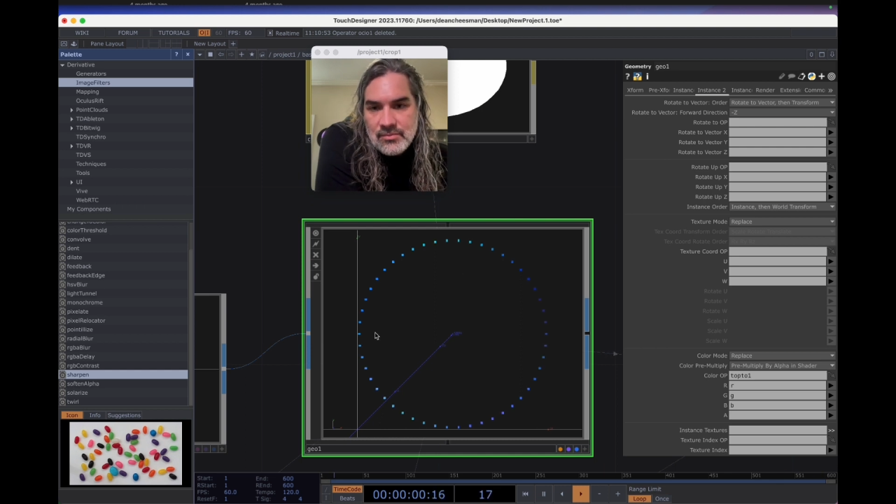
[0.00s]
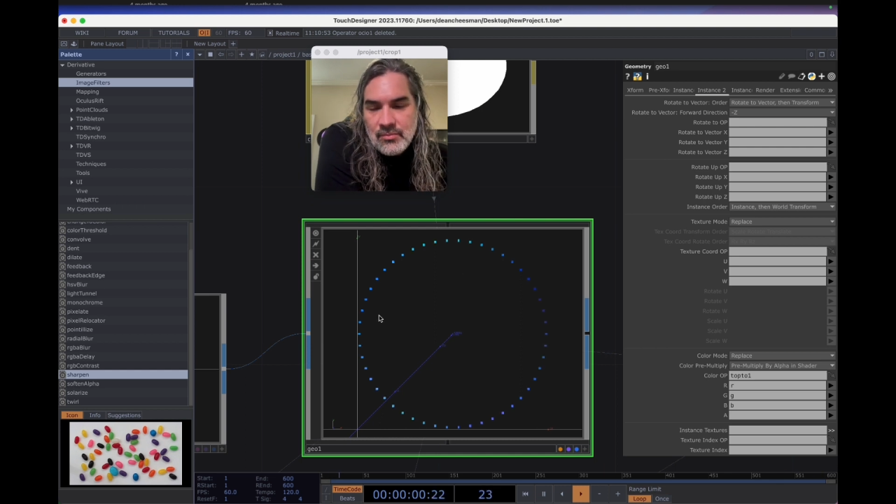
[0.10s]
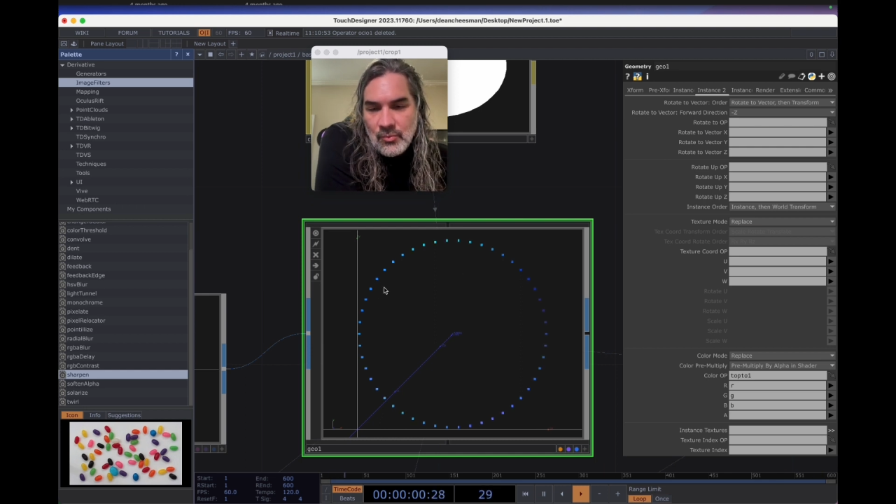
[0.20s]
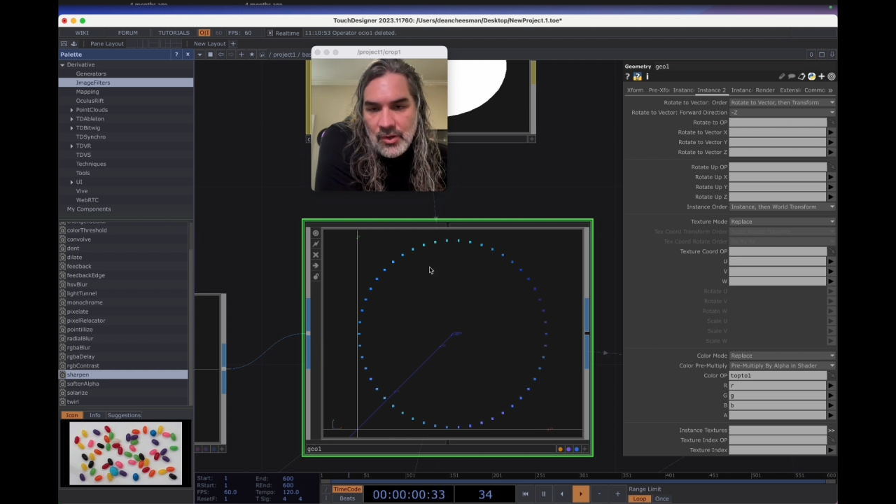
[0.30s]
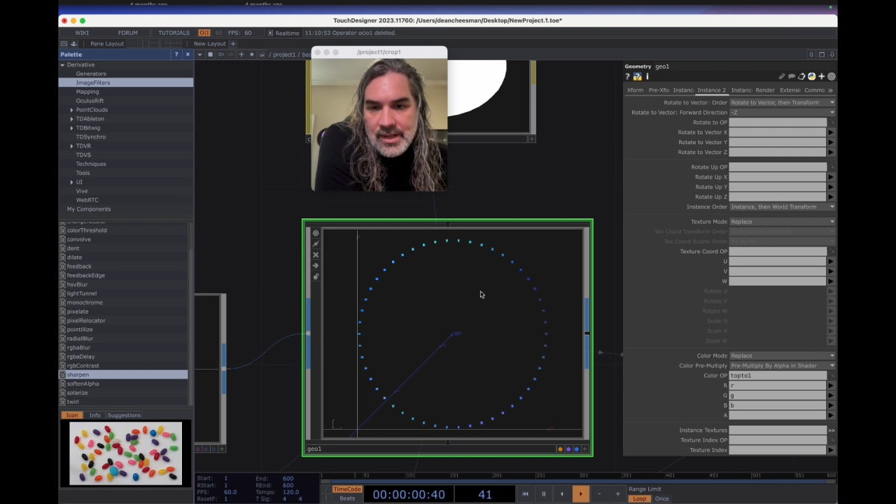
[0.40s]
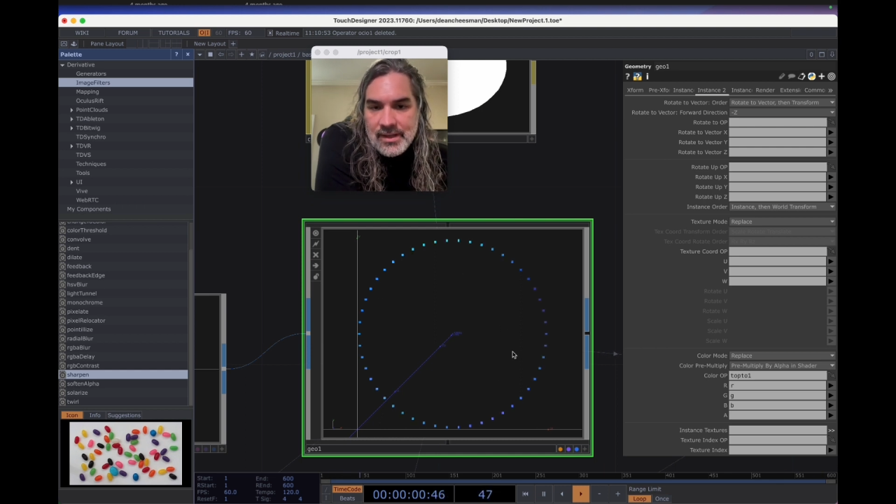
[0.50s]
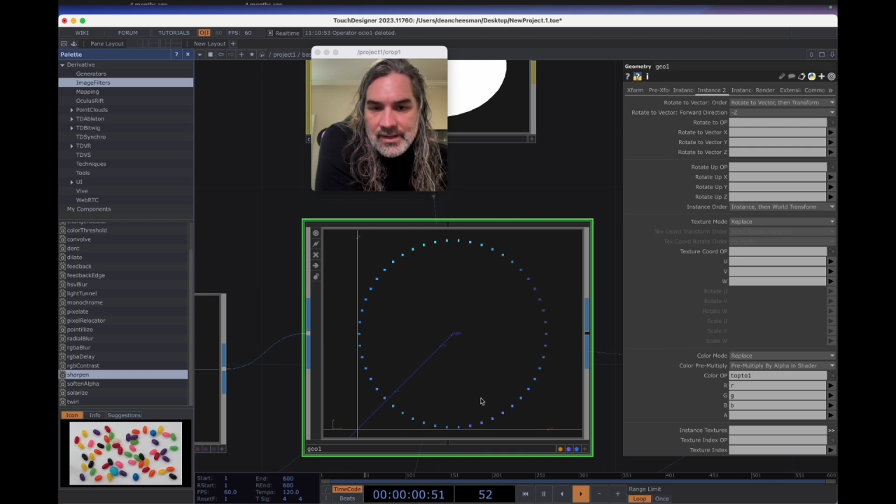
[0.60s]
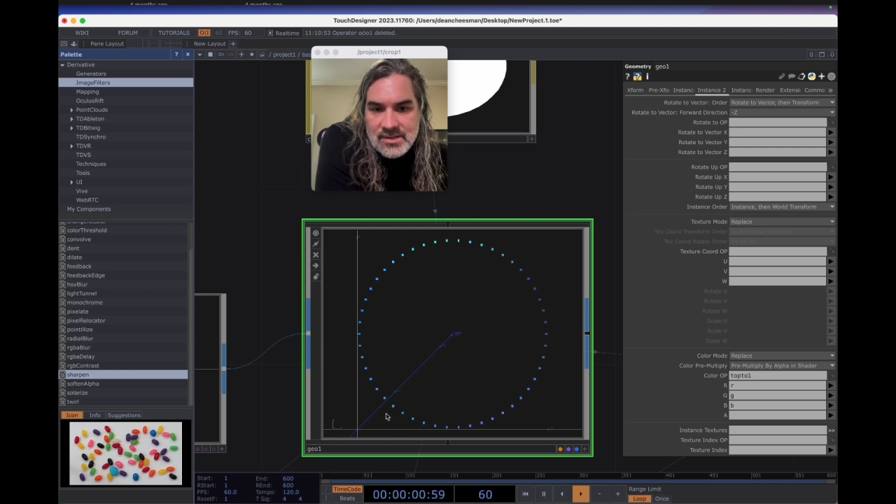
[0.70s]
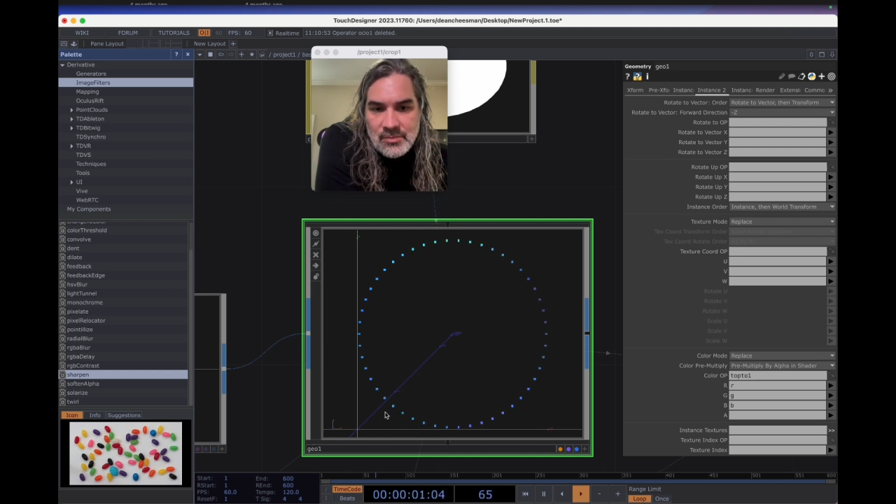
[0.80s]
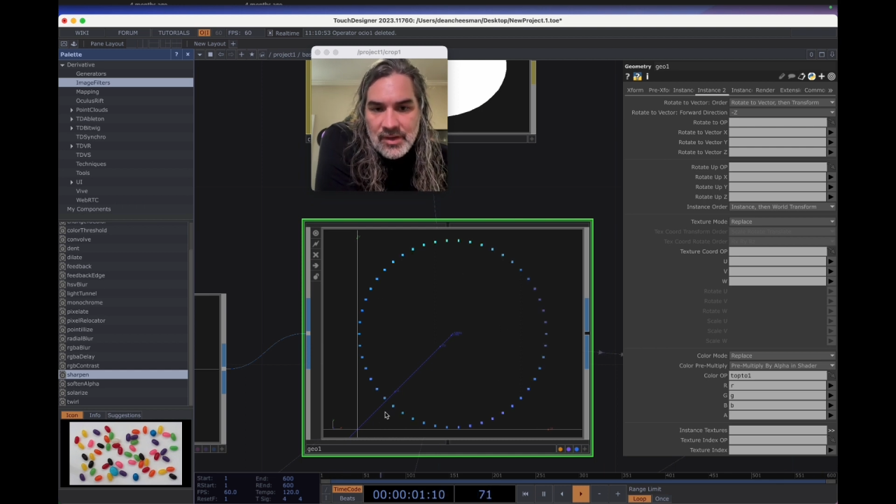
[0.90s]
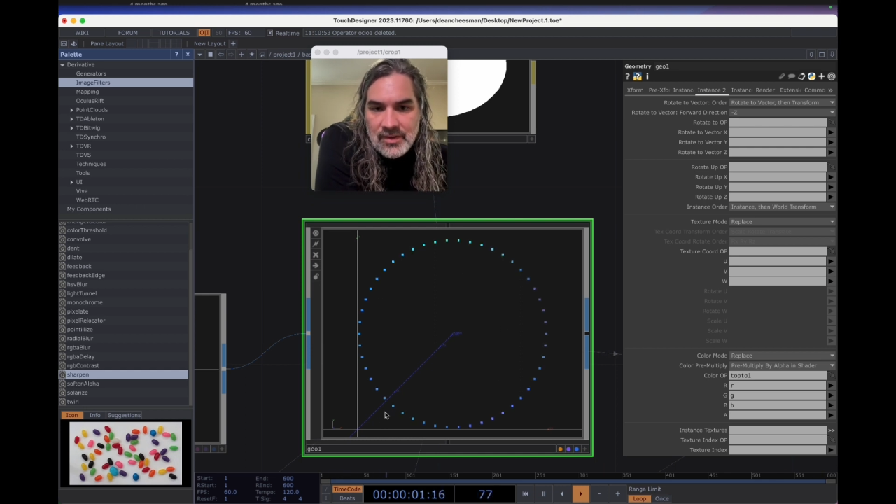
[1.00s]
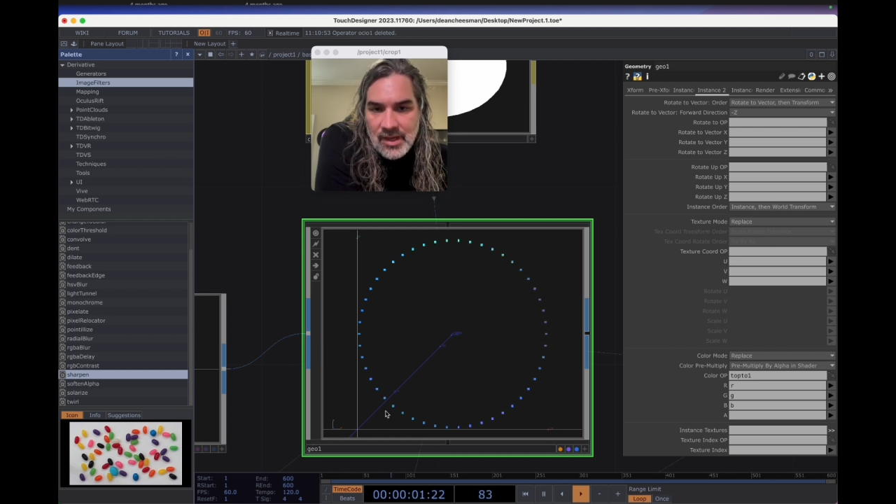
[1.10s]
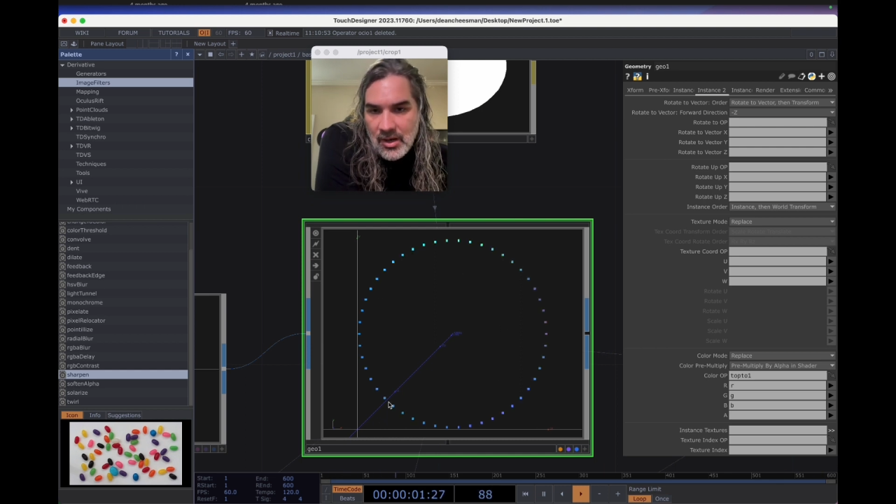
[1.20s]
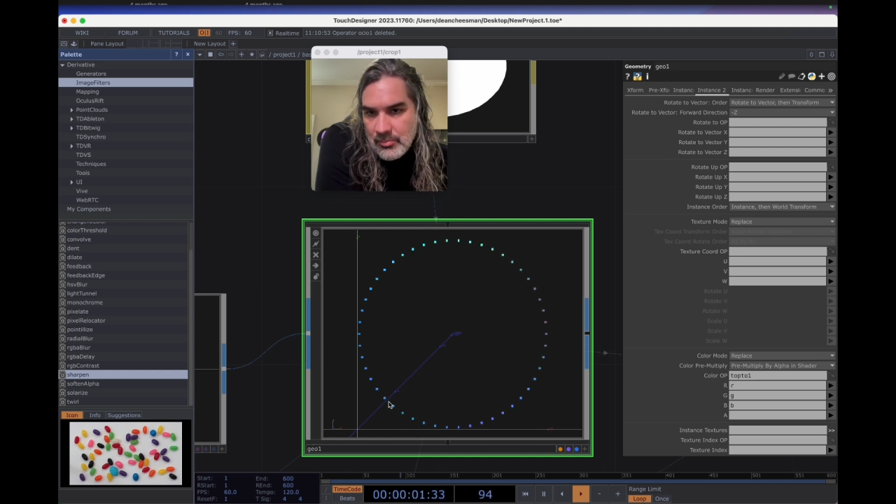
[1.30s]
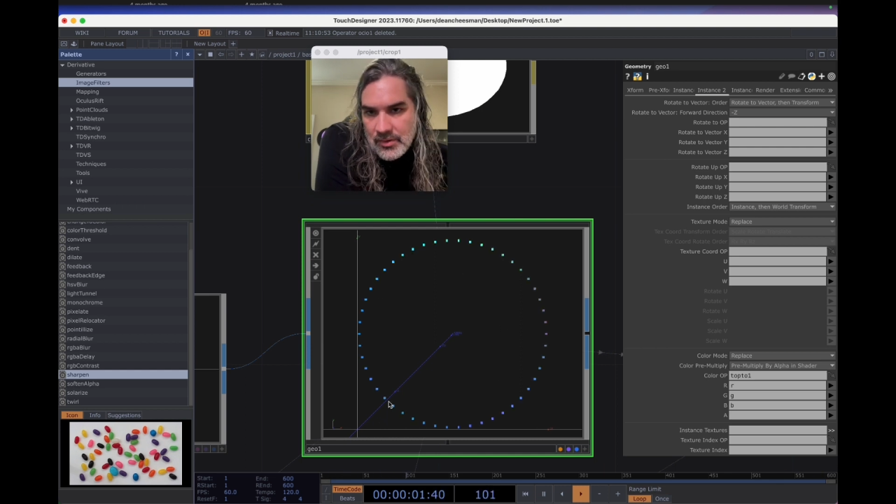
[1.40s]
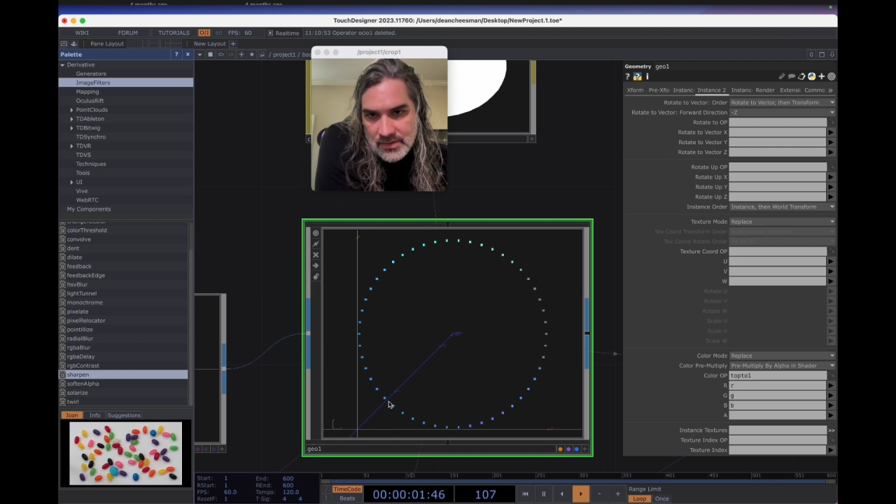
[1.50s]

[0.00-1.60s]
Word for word: what I can expect the output